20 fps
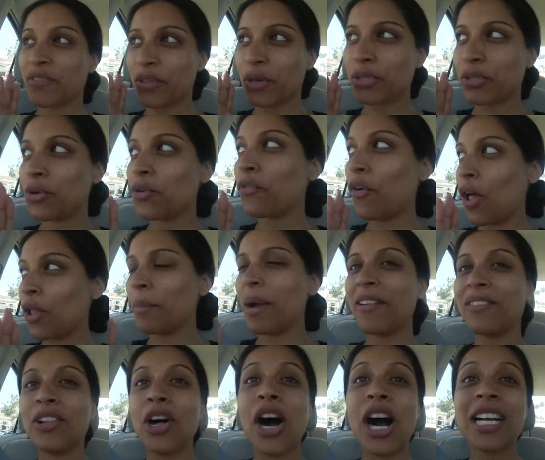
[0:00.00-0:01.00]
For those of you who follow my
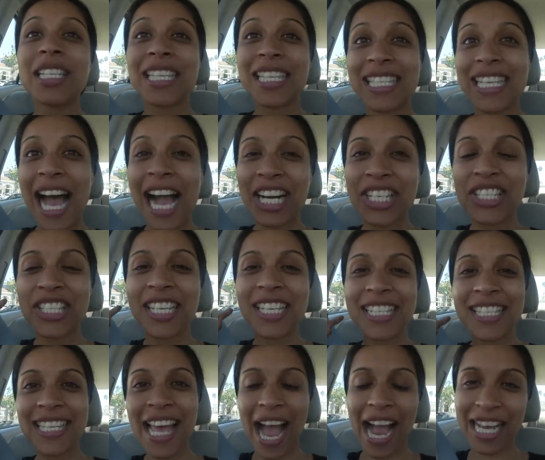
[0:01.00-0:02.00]
vlogs, this is actually the
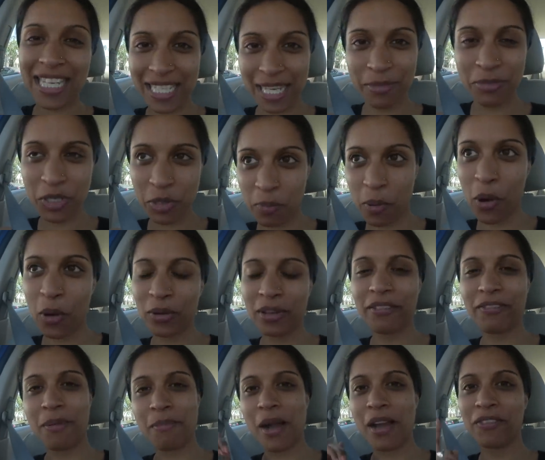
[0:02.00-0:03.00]
exact same
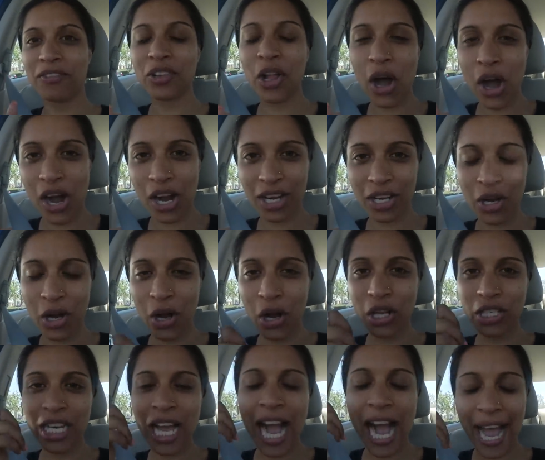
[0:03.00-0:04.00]
Chipotle from my vlog
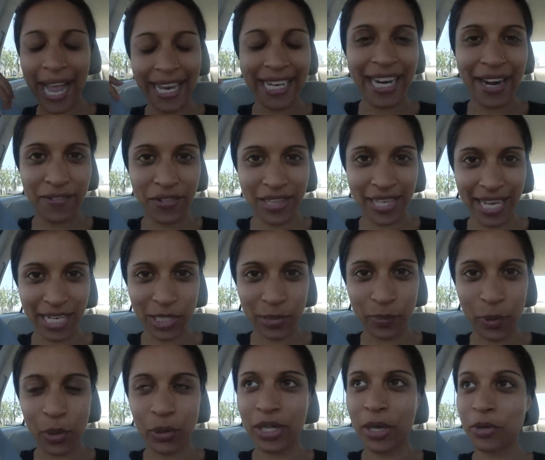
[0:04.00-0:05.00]
called I Eat Everything at
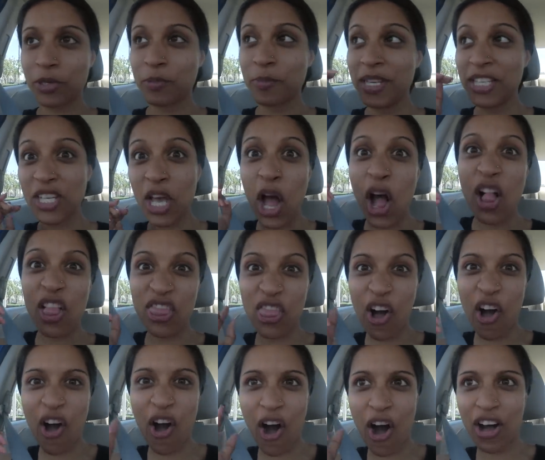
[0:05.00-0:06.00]
Chipotle, which means
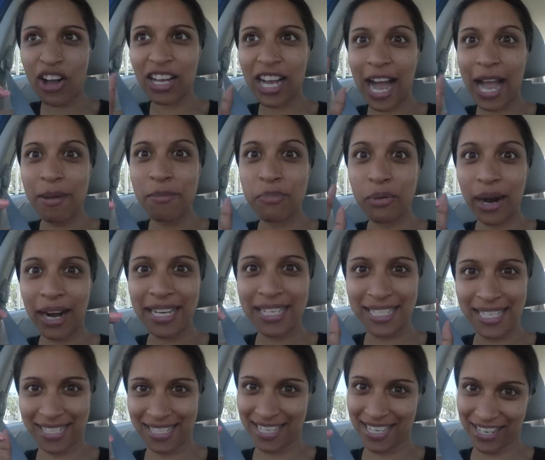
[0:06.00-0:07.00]
the hot guy
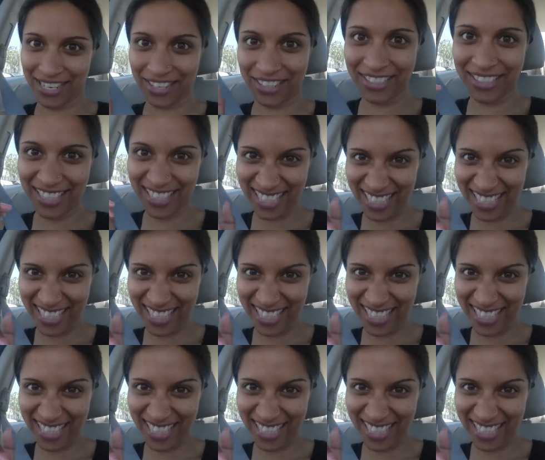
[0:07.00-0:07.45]
Bryce is there.